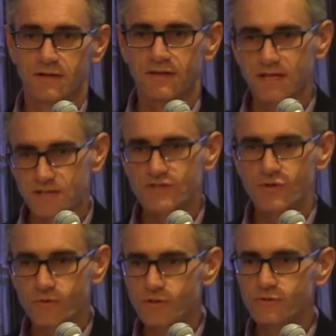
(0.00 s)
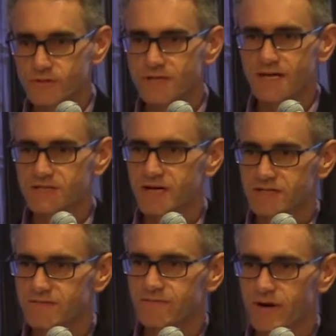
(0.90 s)
They get so used to that
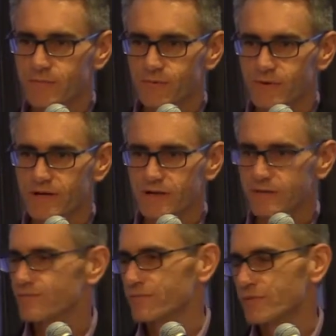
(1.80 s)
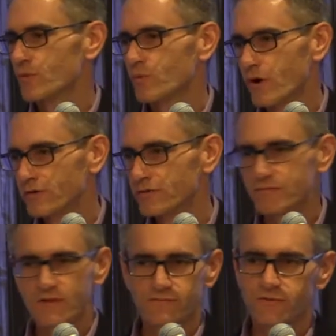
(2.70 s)
site environment where
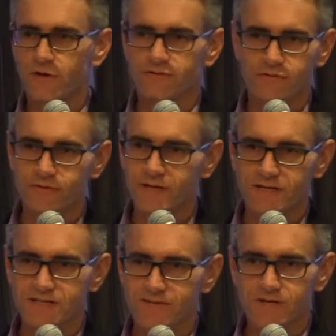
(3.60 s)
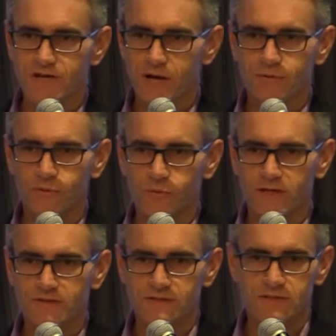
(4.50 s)
1, if not 2 days every couple of
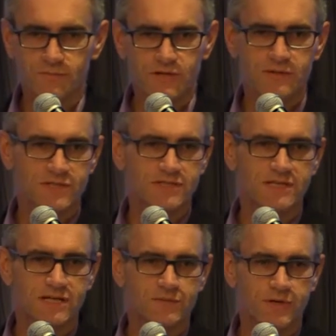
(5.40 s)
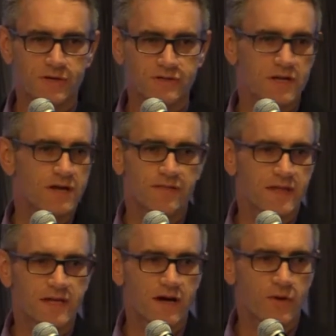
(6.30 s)
weeks, and sometimes extended periods,
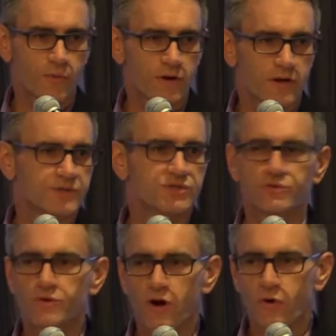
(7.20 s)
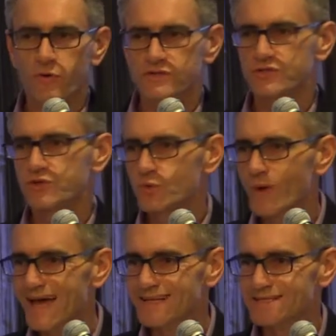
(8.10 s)
they can't work. It's too cold, it's too
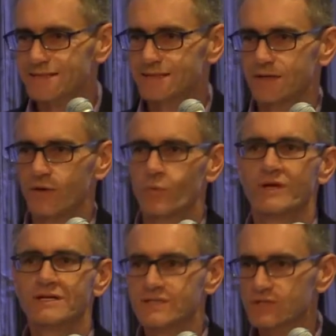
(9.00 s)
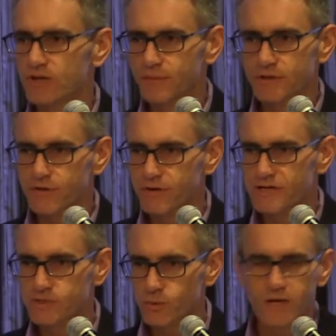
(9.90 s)
wet. Wind is stopping the
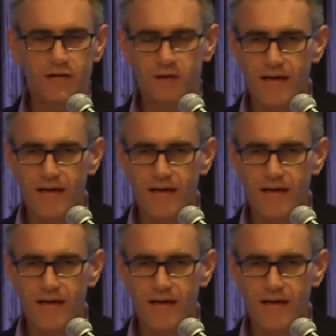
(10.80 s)
crane swinging.